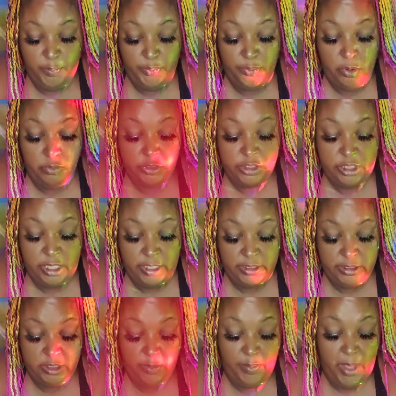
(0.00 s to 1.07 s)

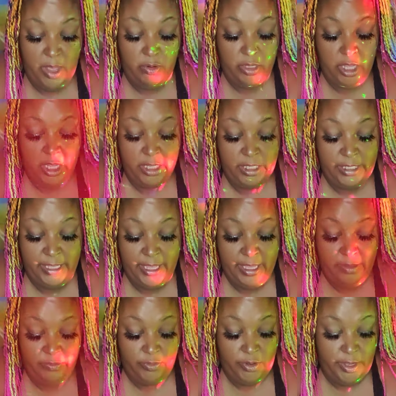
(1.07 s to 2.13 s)
protest about a
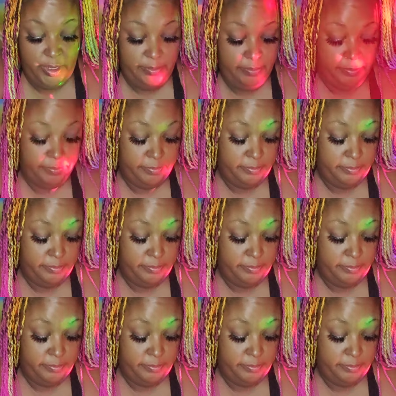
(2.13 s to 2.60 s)
gang rape